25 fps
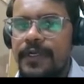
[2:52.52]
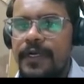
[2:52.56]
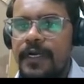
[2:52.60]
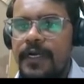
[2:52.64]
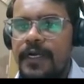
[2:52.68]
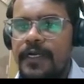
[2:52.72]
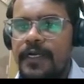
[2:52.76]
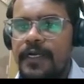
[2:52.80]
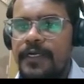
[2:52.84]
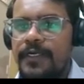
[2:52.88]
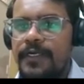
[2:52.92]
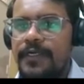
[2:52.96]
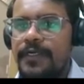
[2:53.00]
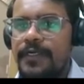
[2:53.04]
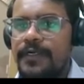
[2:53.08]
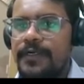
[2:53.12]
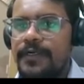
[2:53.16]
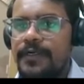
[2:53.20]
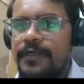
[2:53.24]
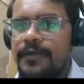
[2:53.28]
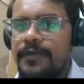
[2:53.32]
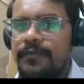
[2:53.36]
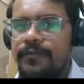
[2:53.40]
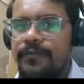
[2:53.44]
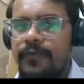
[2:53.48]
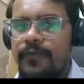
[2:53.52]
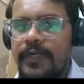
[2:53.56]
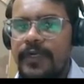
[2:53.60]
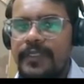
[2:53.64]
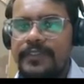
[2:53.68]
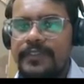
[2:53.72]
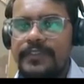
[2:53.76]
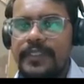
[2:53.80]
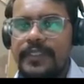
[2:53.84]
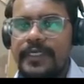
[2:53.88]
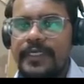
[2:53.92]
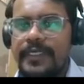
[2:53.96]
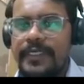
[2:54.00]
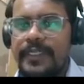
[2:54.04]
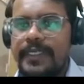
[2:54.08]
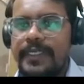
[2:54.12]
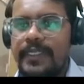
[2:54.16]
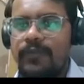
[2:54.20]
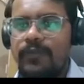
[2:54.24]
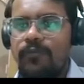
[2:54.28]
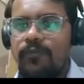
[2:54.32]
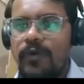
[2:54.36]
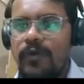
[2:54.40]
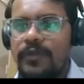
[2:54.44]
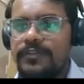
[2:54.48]
and what is recurring
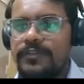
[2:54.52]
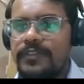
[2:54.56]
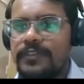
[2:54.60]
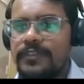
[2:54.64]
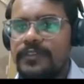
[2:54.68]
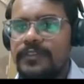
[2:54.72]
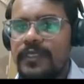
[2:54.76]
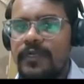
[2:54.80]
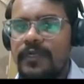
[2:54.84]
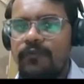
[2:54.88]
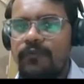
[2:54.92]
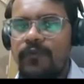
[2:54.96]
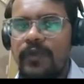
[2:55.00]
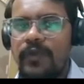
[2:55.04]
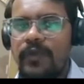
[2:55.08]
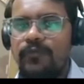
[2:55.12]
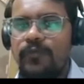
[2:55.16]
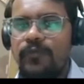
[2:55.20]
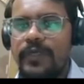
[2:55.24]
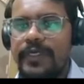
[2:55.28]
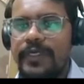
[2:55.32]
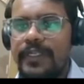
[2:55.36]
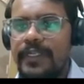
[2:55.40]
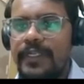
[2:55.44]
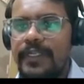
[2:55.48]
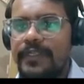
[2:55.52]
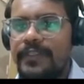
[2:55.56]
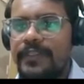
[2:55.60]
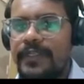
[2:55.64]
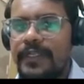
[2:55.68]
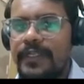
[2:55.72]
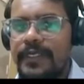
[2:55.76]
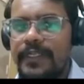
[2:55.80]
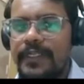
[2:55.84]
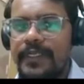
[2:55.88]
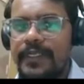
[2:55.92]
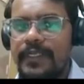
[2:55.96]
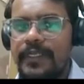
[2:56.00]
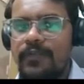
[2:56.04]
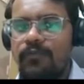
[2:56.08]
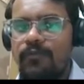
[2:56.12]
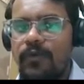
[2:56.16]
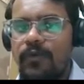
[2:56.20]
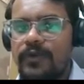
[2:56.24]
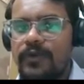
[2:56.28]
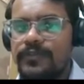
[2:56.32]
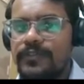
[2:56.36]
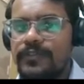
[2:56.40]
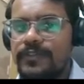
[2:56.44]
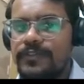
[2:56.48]
invoices and when we create the recurring
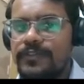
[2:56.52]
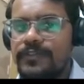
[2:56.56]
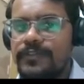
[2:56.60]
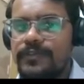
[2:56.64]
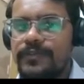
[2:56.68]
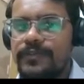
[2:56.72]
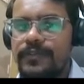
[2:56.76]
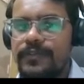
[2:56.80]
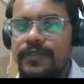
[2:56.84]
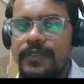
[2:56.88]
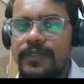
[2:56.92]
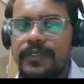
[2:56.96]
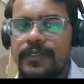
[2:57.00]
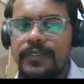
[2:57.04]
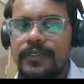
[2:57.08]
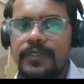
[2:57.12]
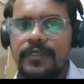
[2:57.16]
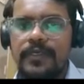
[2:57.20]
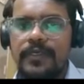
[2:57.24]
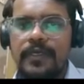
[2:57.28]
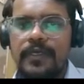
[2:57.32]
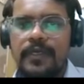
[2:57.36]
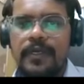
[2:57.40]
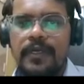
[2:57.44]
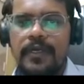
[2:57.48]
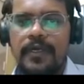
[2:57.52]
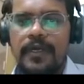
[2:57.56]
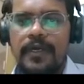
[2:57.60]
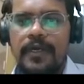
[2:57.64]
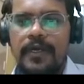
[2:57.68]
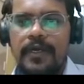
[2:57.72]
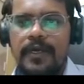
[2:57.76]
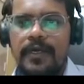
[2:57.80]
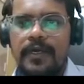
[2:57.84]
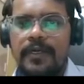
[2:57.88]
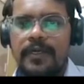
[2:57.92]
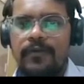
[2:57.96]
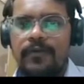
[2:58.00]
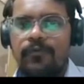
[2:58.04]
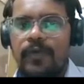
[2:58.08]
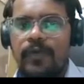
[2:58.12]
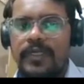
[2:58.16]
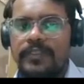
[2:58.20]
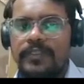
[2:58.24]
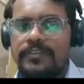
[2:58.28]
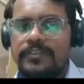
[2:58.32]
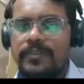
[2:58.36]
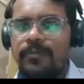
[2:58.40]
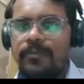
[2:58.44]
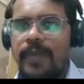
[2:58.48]
invoices. Okay, and
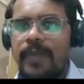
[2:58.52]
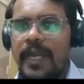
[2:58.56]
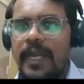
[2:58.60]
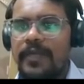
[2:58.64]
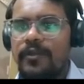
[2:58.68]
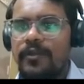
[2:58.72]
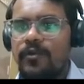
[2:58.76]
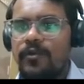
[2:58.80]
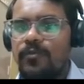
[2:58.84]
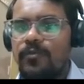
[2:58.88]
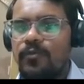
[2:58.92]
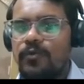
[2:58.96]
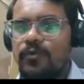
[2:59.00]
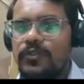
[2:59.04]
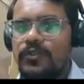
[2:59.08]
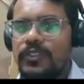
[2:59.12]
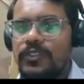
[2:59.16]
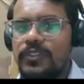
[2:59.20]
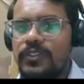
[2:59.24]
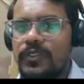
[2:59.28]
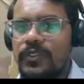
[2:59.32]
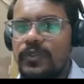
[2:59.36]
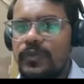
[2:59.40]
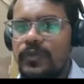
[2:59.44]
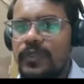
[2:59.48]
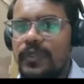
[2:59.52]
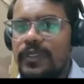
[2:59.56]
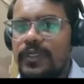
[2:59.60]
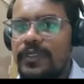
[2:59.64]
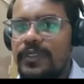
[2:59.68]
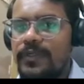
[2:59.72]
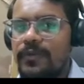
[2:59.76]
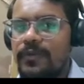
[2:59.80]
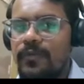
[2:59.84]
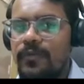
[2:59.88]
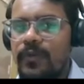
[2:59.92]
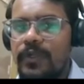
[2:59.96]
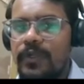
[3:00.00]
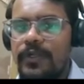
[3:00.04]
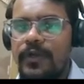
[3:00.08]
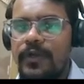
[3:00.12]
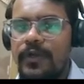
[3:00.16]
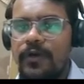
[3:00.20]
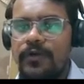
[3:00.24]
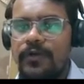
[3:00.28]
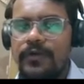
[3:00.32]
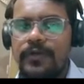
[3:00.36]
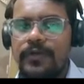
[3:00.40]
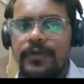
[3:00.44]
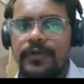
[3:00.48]
what is the background posting scheduler, we'll
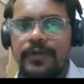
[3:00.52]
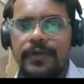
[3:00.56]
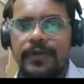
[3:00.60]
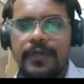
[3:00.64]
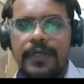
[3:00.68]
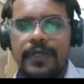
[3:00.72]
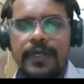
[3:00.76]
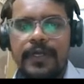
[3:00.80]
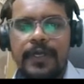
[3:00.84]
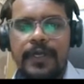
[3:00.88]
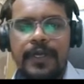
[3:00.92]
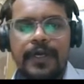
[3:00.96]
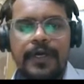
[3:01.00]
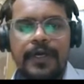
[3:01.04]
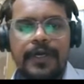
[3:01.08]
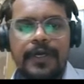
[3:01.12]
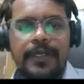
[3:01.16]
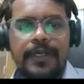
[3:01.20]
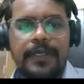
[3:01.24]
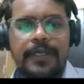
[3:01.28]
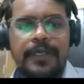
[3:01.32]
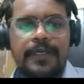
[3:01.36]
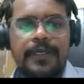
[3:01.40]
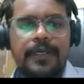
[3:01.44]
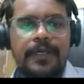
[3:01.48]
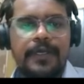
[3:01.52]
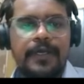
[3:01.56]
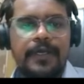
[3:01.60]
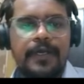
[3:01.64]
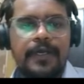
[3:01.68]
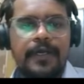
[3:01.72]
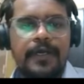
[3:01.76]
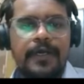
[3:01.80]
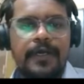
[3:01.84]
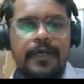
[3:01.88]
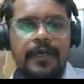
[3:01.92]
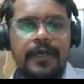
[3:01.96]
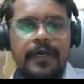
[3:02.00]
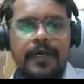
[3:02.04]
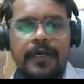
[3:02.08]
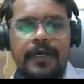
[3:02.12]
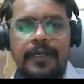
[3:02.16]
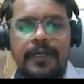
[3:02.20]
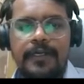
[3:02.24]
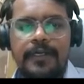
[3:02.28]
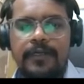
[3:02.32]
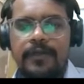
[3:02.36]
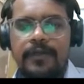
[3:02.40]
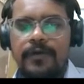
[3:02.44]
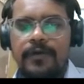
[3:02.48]
talk. Okay,
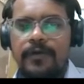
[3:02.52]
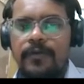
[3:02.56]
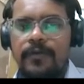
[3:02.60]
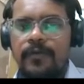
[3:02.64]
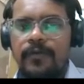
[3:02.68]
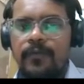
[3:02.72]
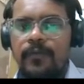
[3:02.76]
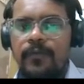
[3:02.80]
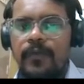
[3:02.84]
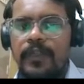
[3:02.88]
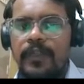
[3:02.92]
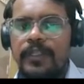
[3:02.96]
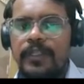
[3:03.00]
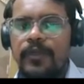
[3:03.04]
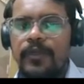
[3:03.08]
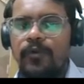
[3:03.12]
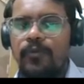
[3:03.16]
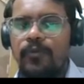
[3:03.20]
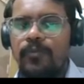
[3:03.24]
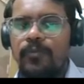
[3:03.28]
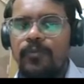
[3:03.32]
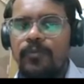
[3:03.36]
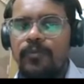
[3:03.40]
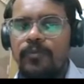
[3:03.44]
and we'll give